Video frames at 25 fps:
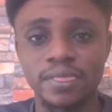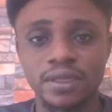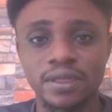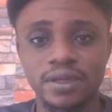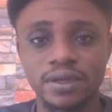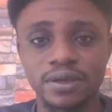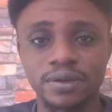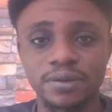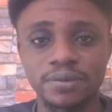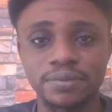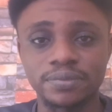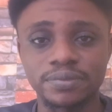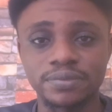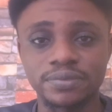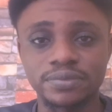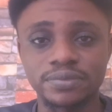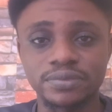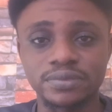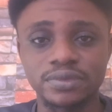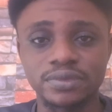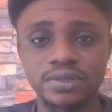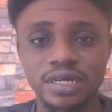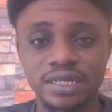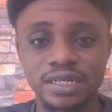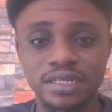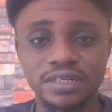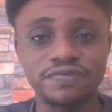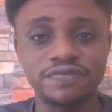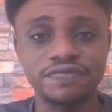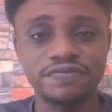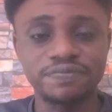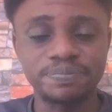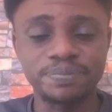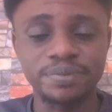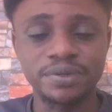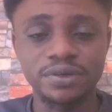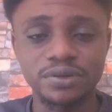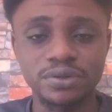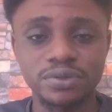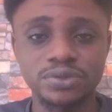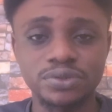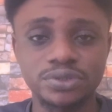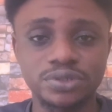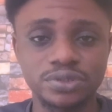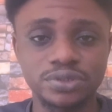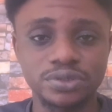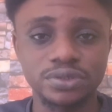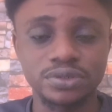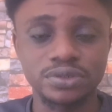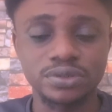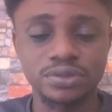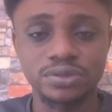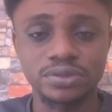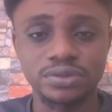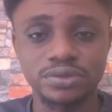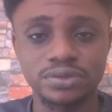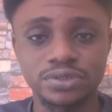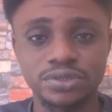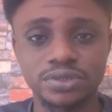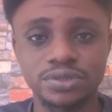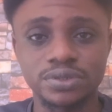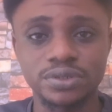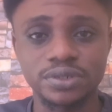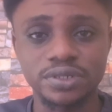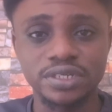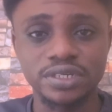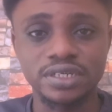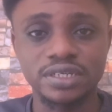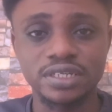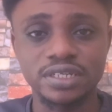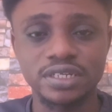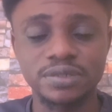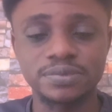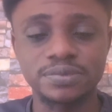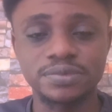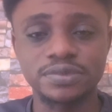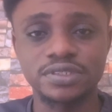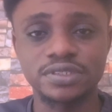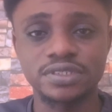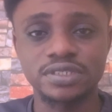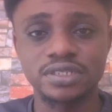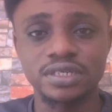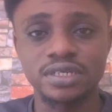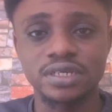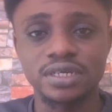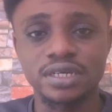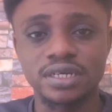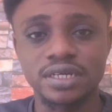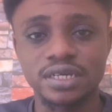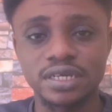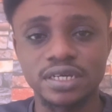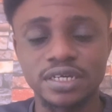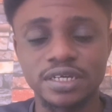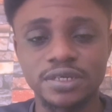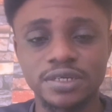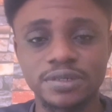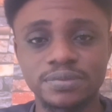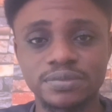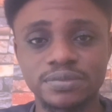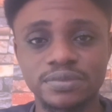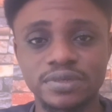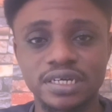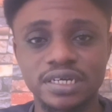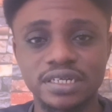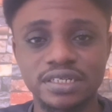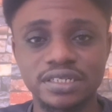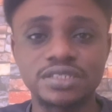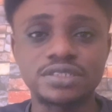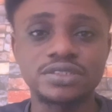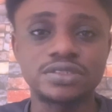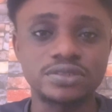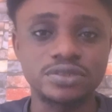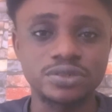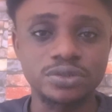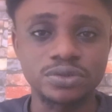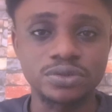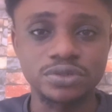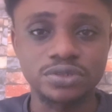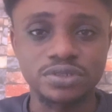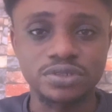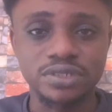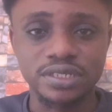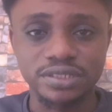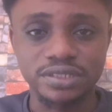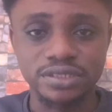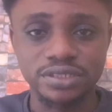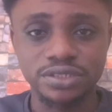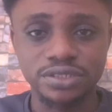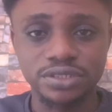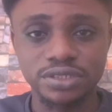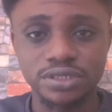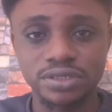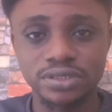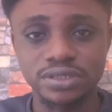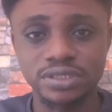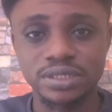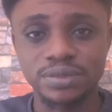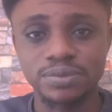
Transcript: Adding B-rolls to your A-clips, adding good transitions.